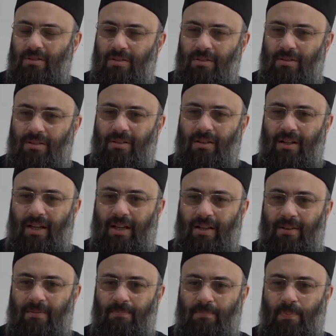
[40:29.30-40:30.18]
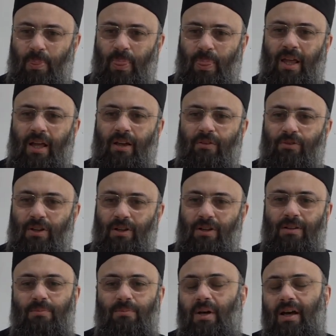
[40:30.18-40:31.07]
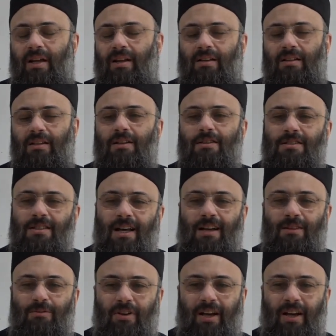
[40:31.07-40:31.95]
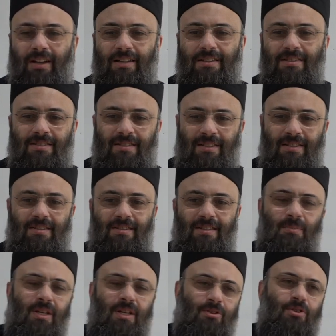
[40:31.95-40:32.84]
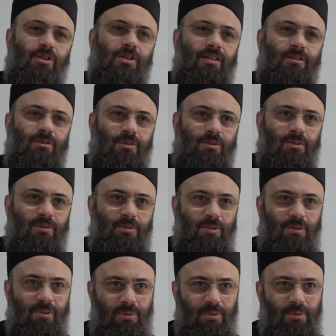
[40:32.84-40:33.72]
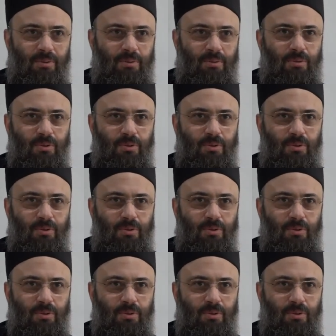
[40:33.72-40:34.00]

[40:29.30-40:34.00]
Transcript: like, and it's not fine, it's something that you need to